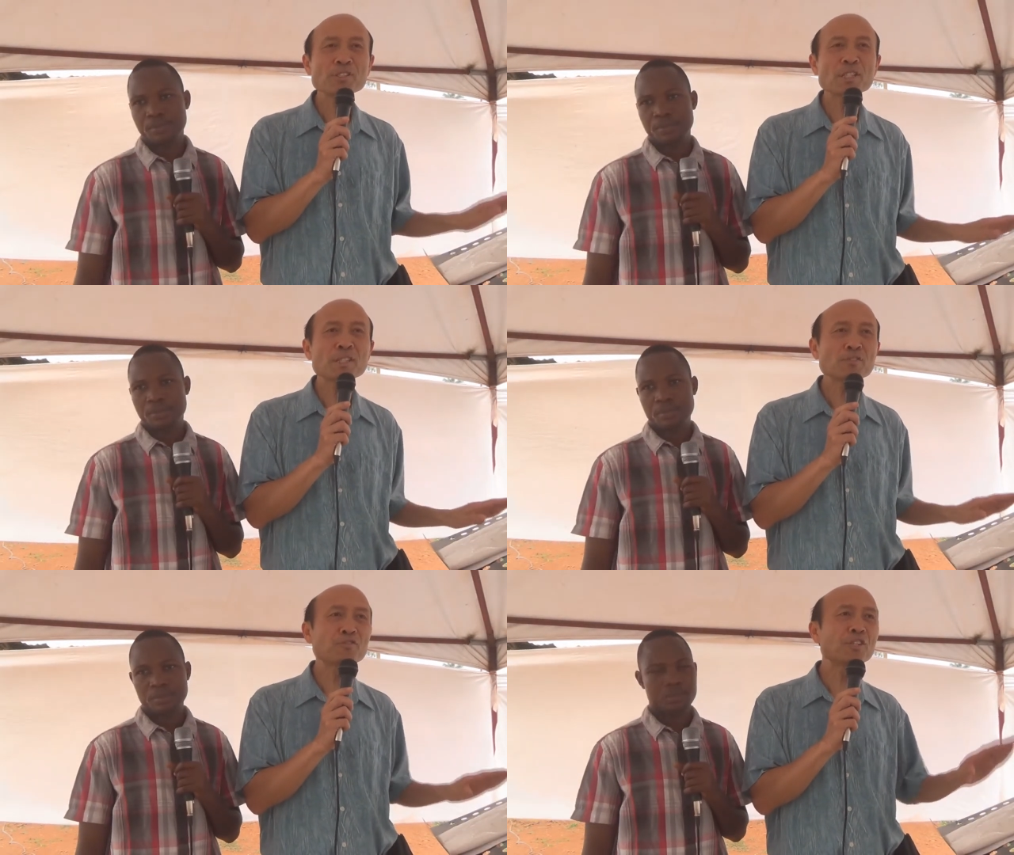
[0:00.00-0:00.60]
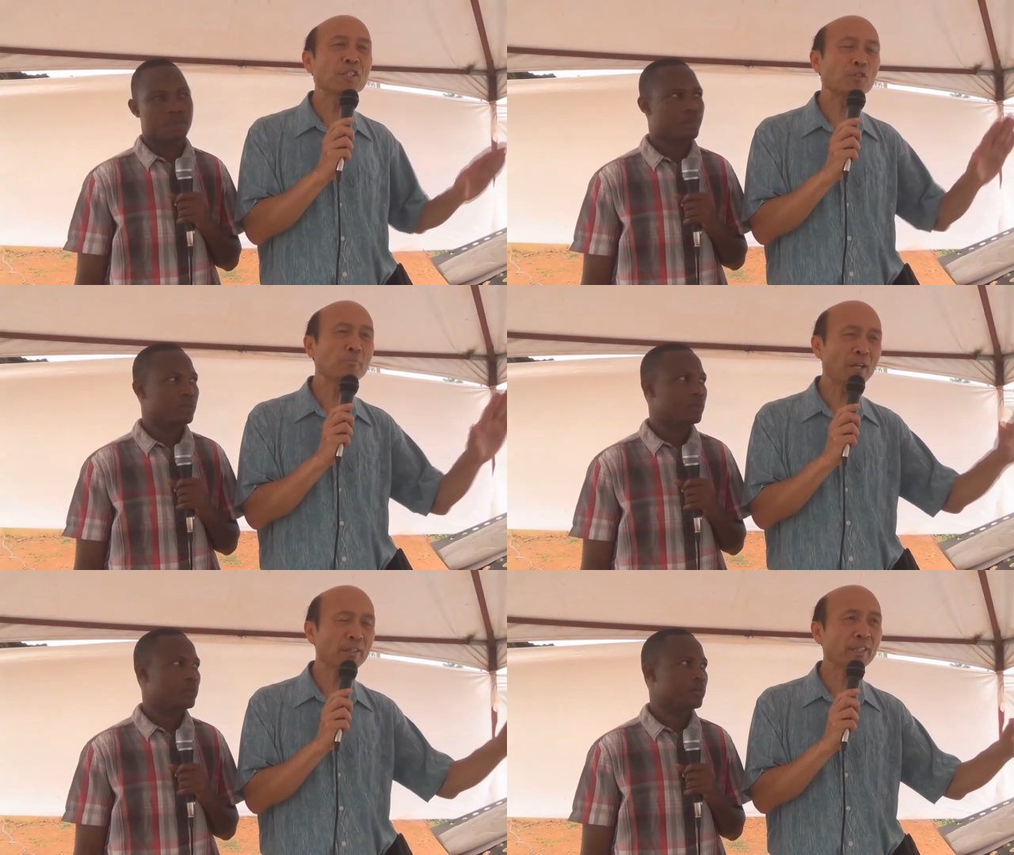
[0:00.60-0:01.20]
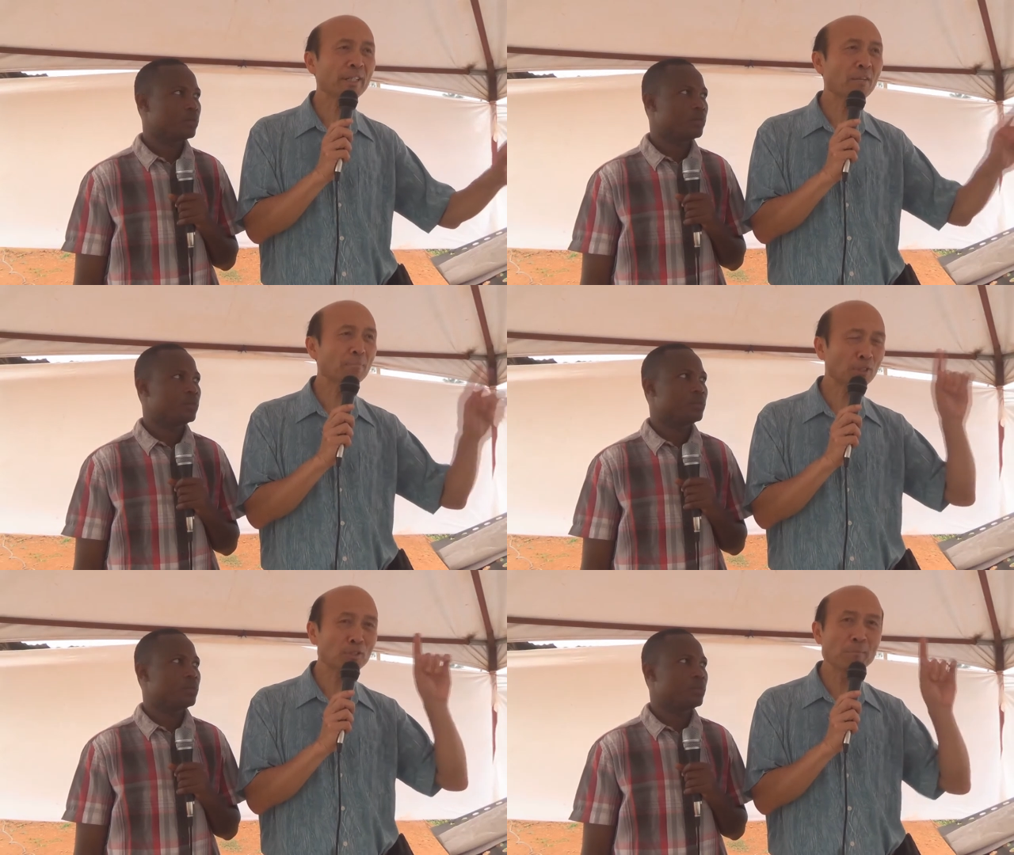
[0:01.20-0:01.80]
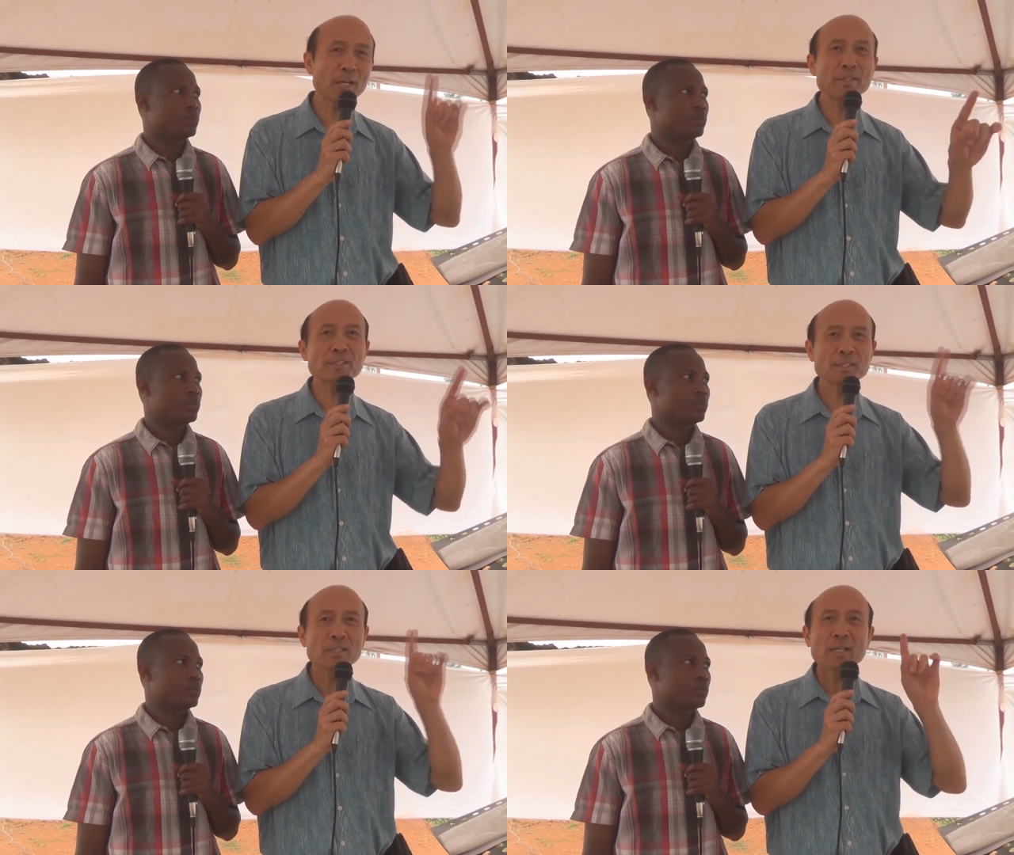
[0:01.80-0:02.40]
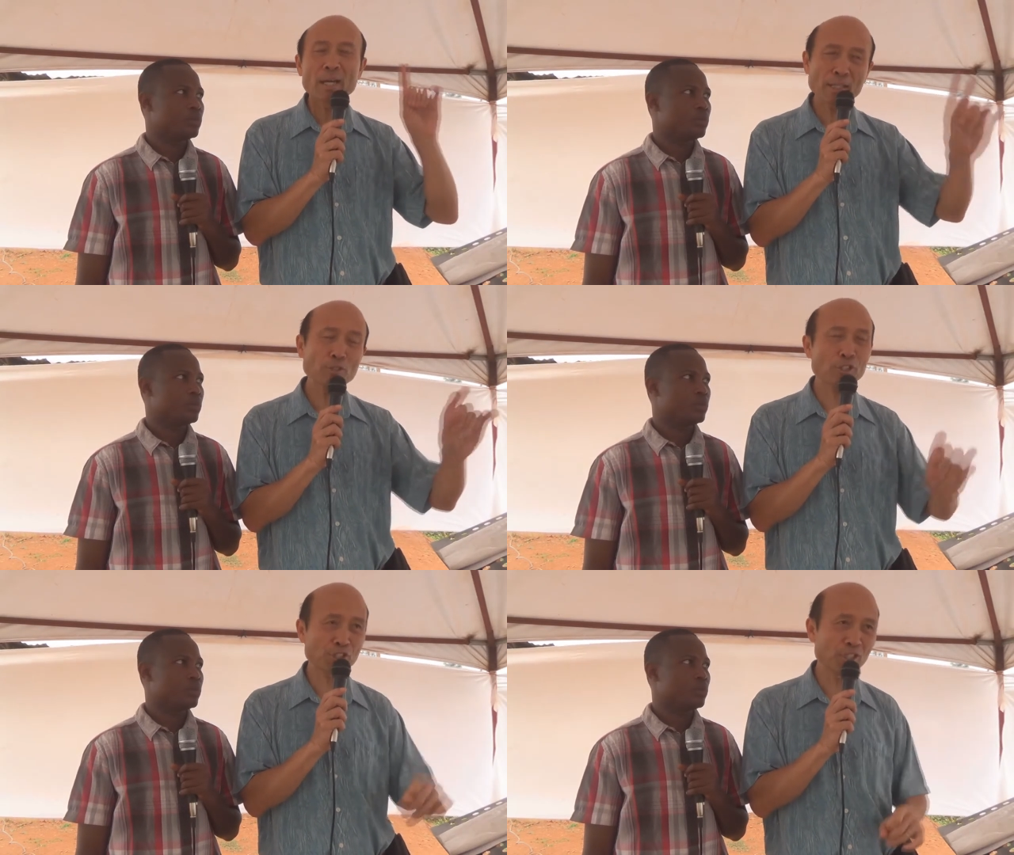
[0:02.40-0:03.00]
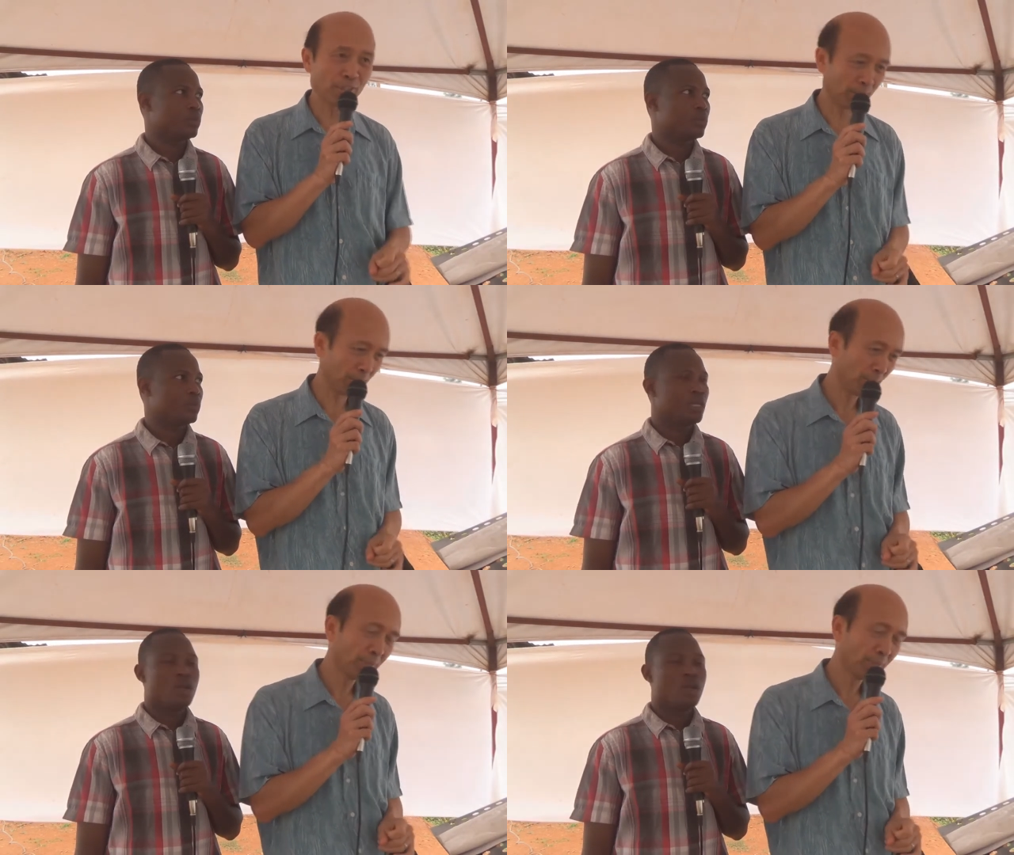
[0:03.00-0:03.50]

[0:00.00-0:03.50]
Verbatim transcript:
Speaker 1: person is free to marry again, but to marry a Christian.